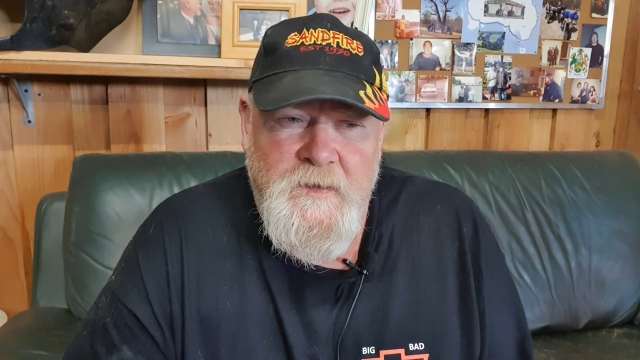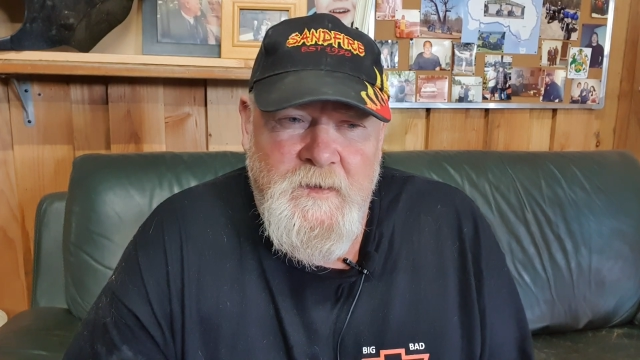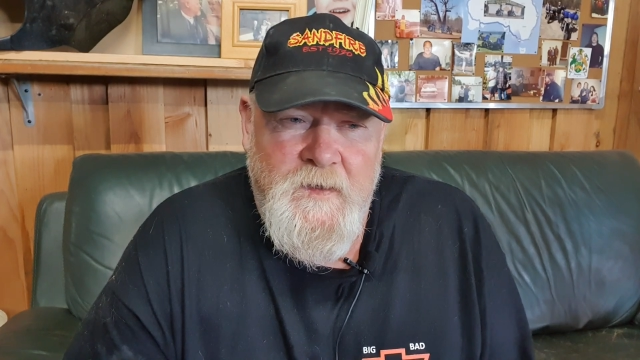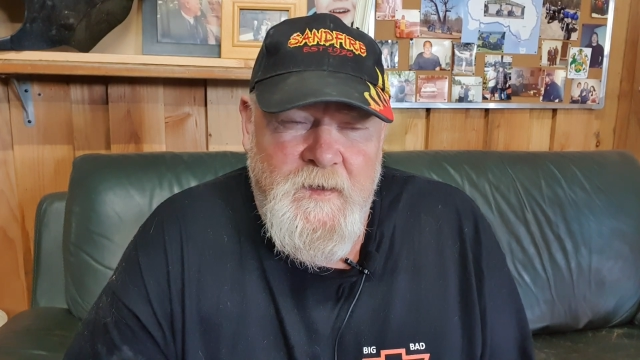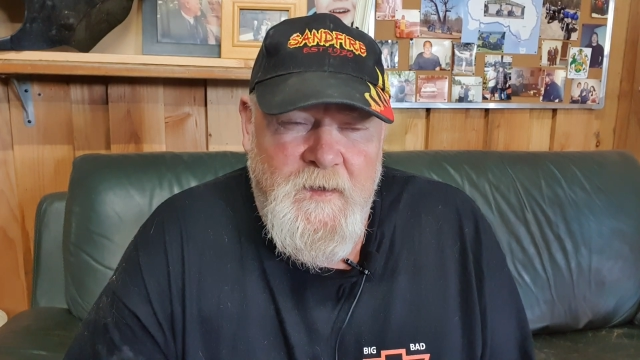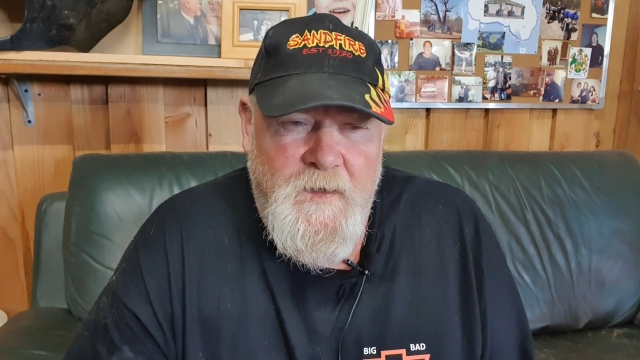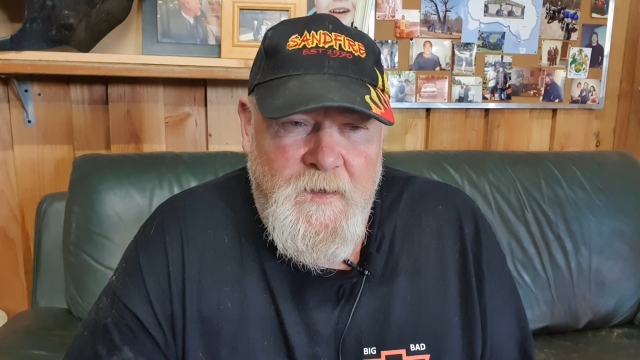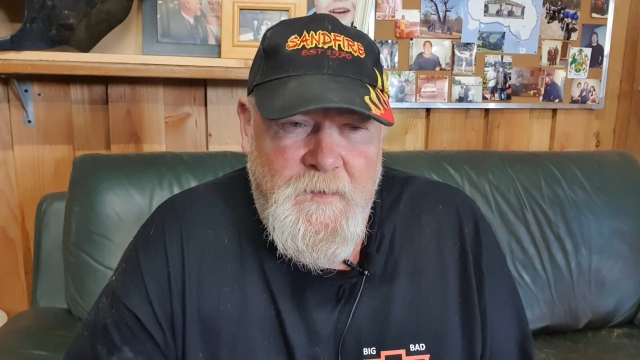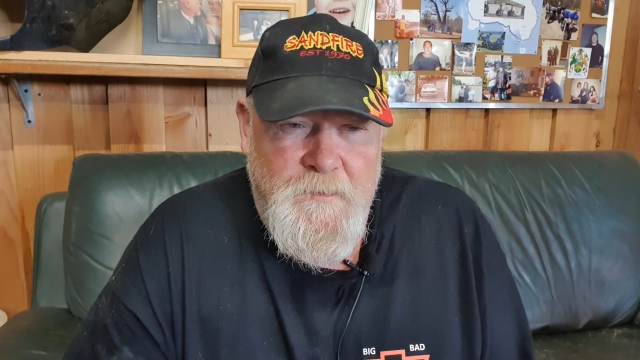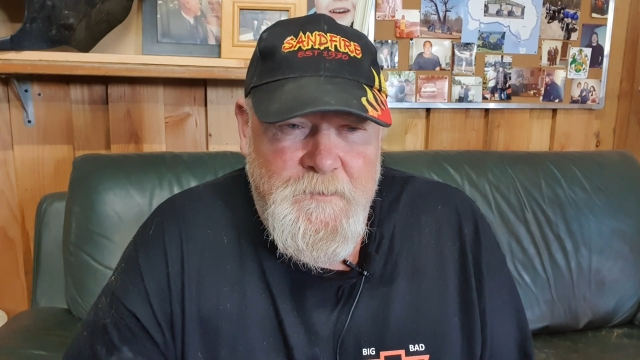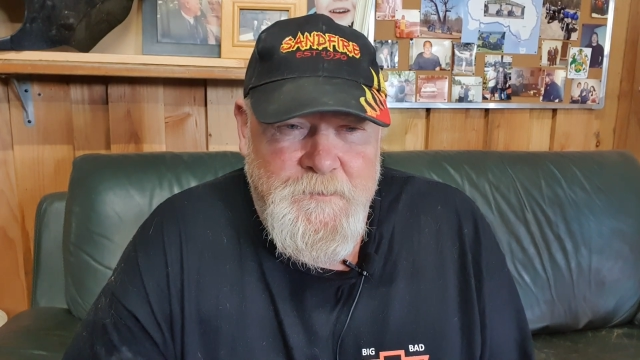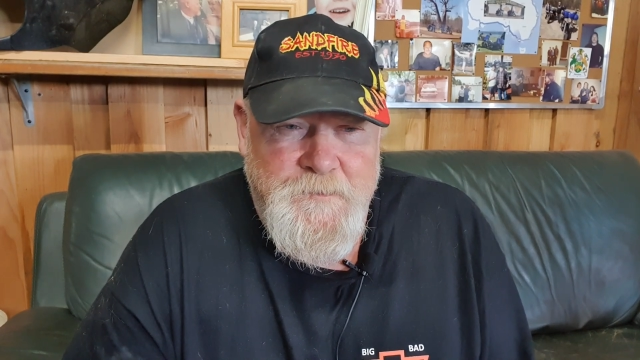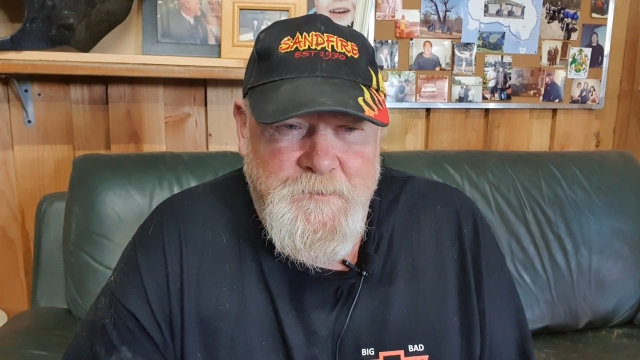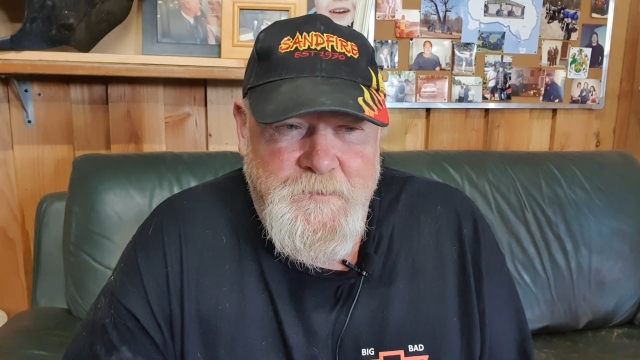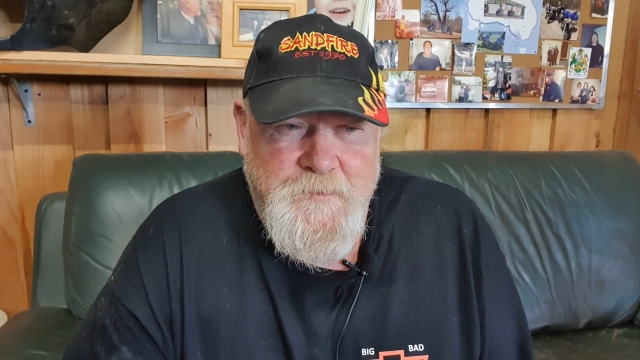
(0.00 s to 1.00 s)
And
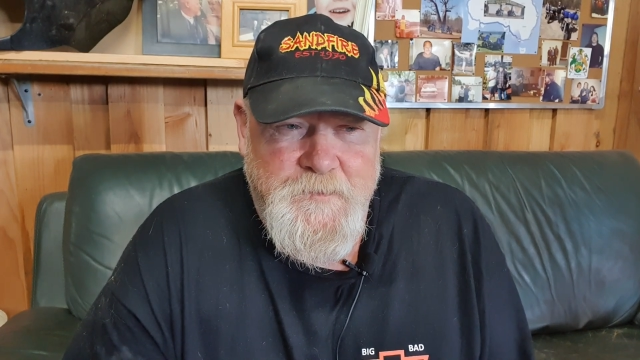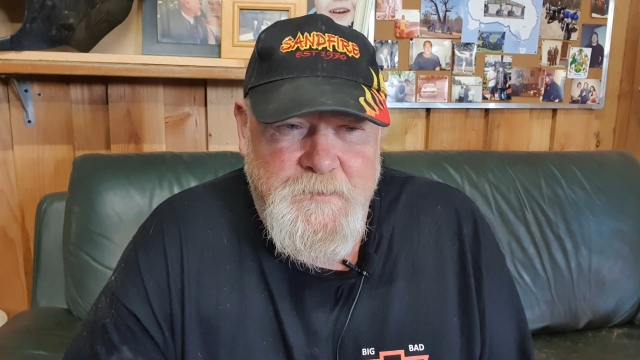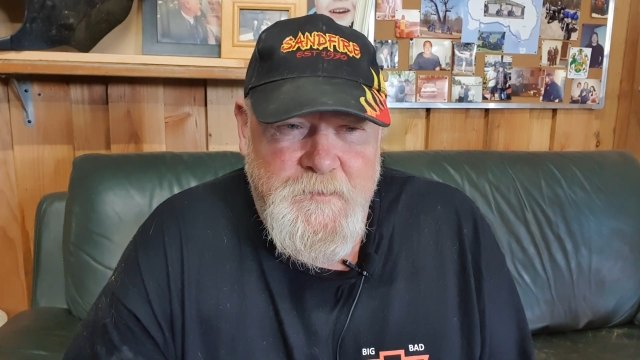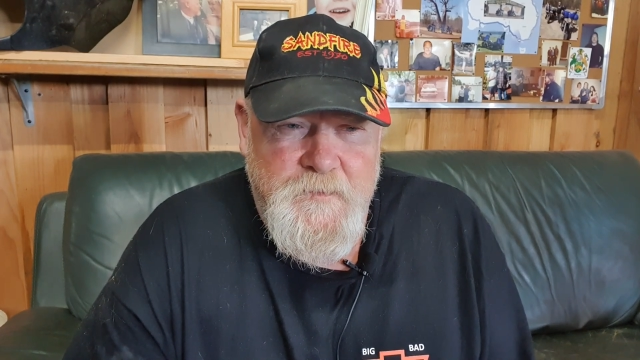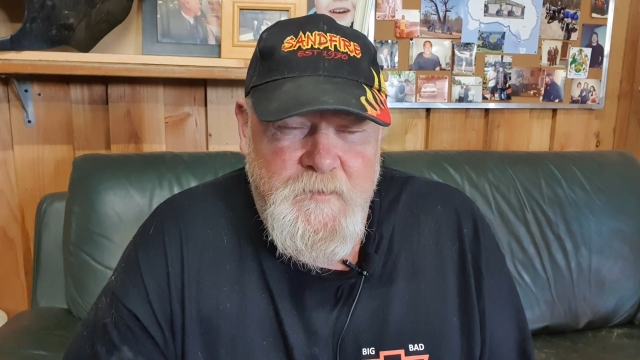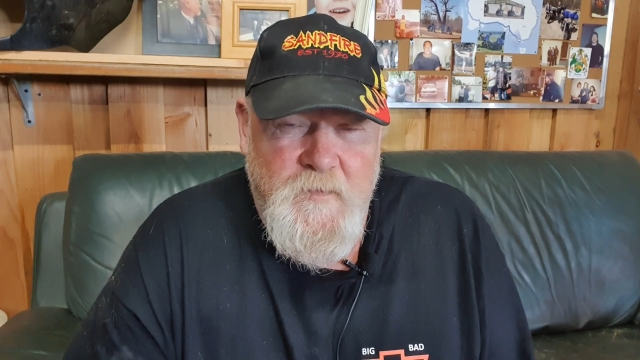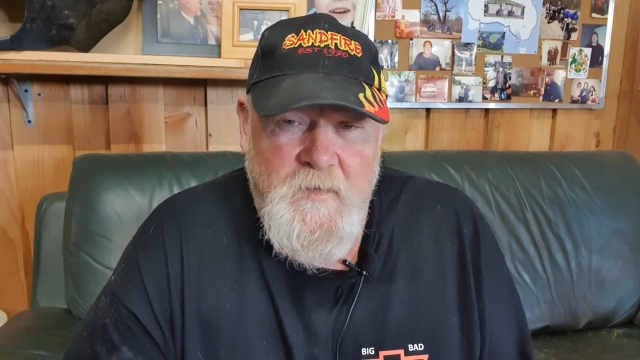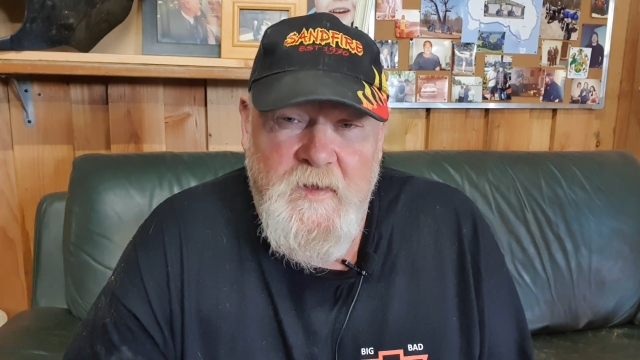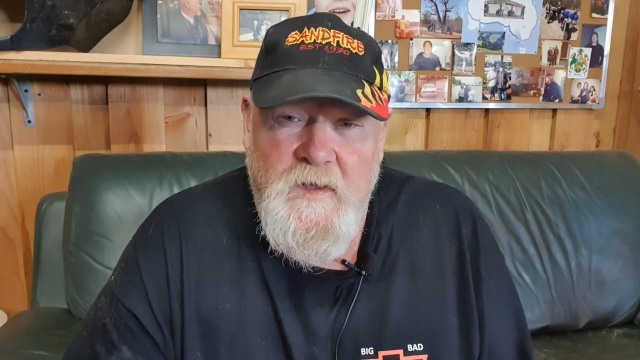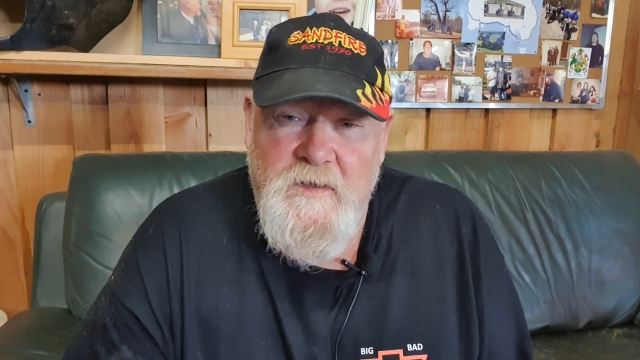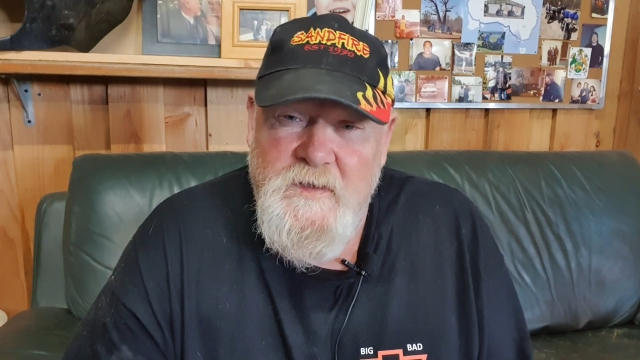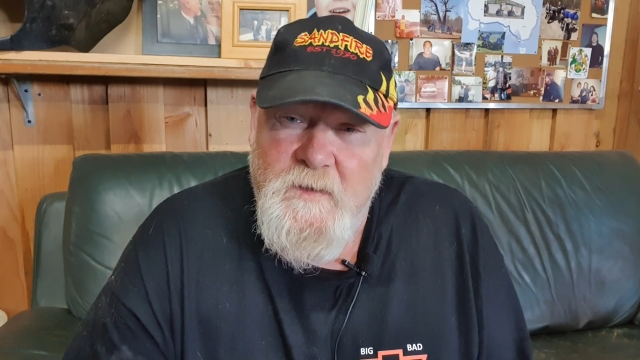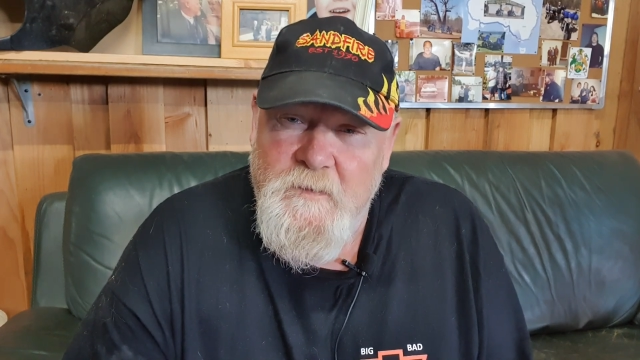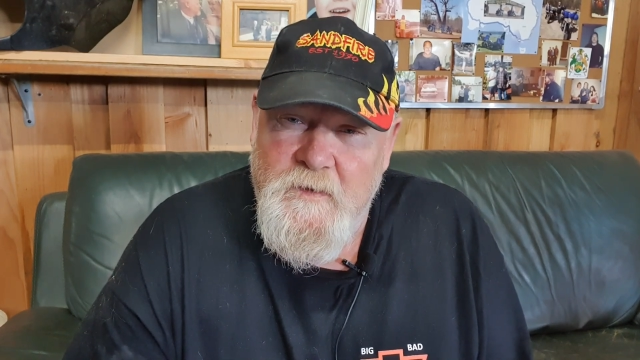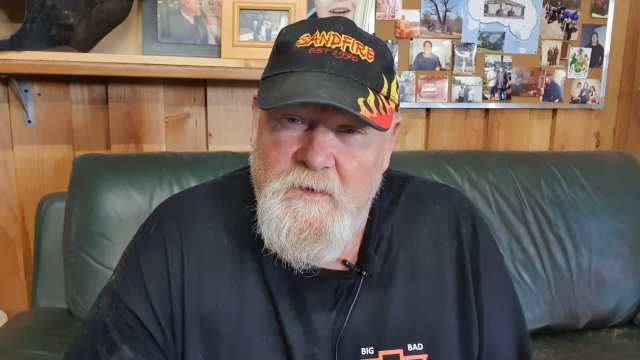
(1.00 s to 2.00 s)
then
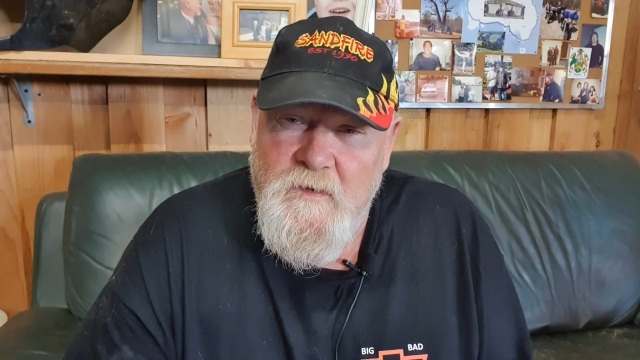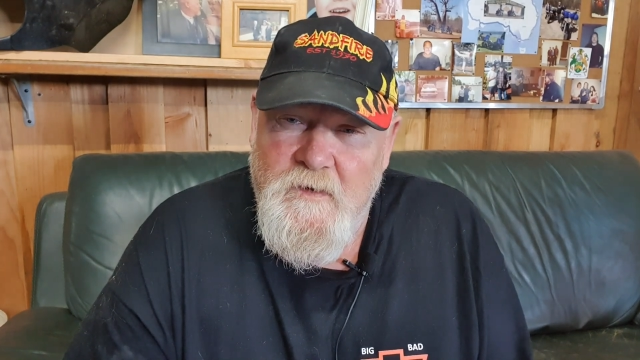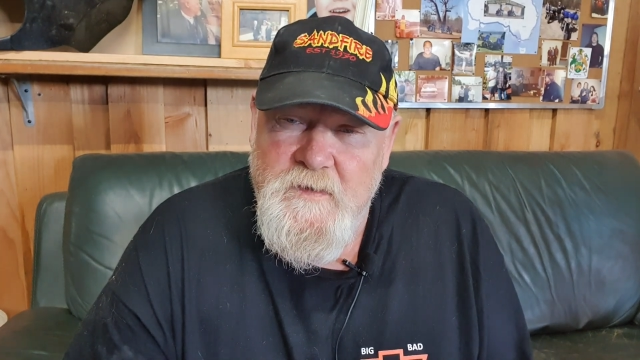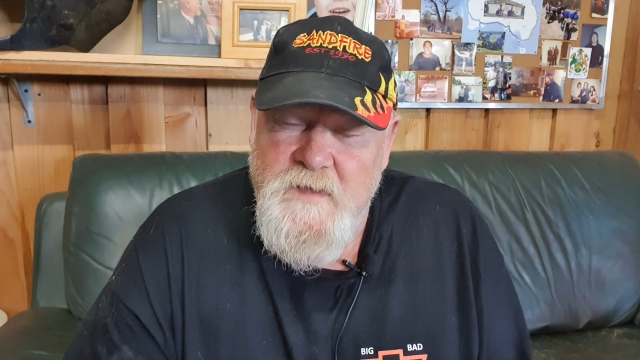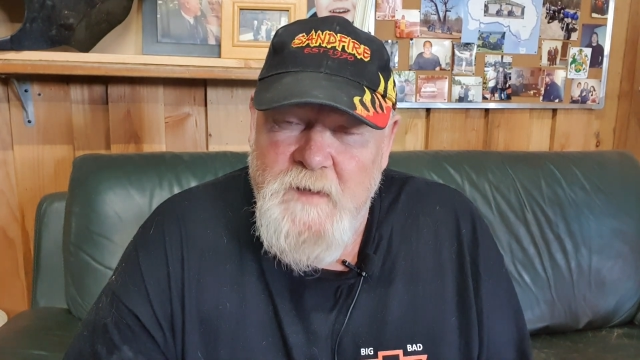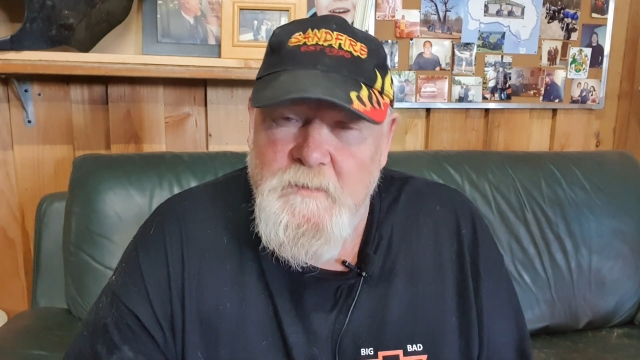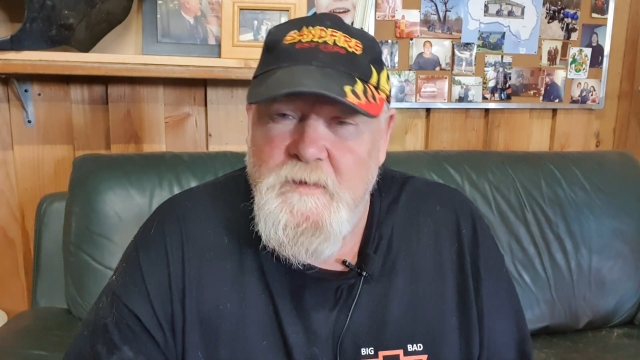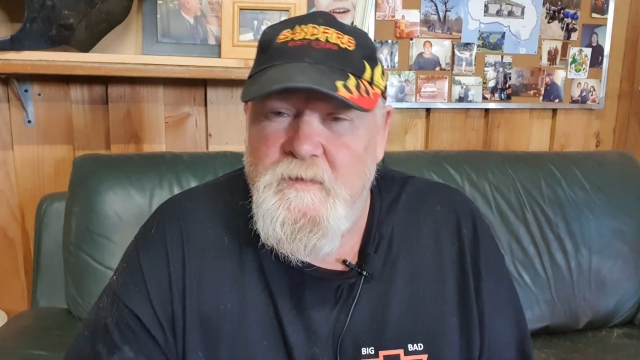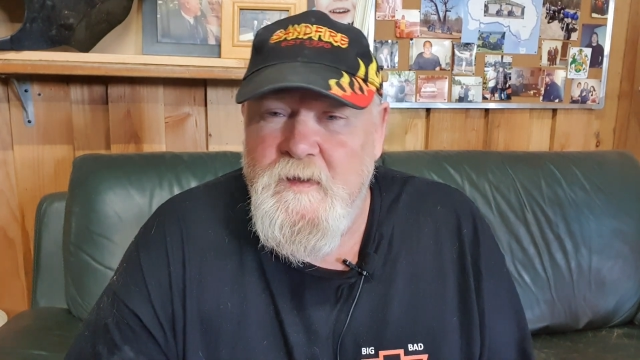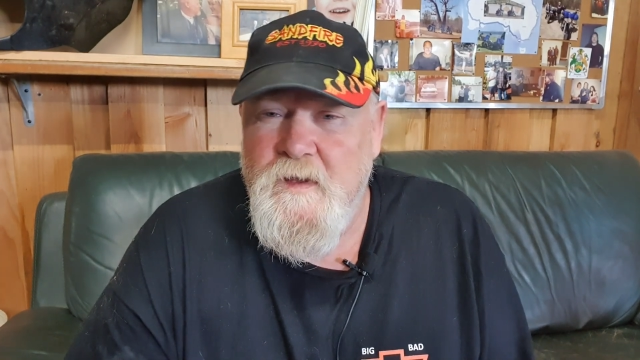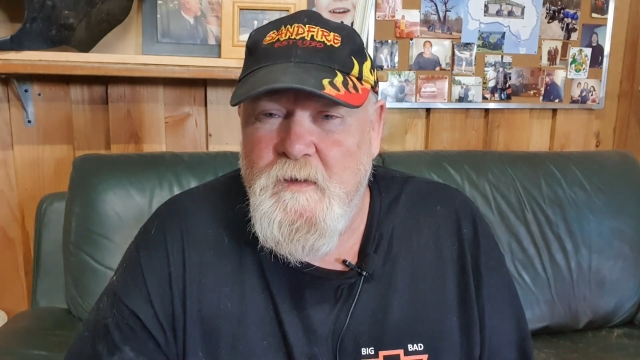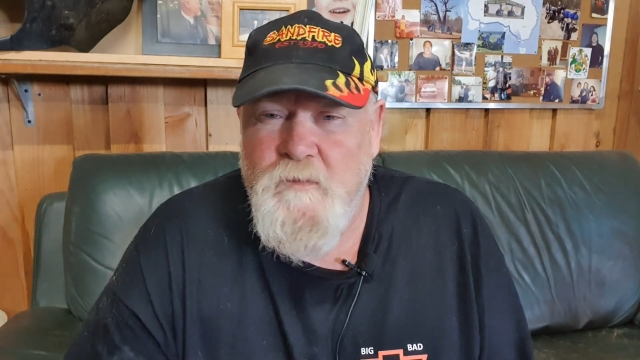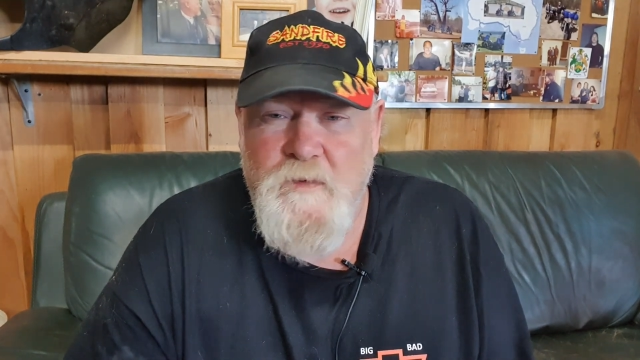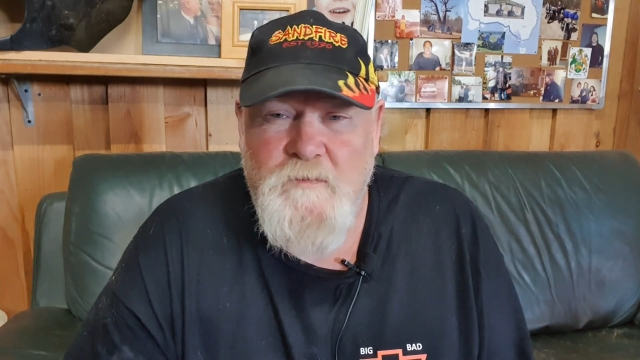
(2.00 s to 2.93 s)
something nice happened there.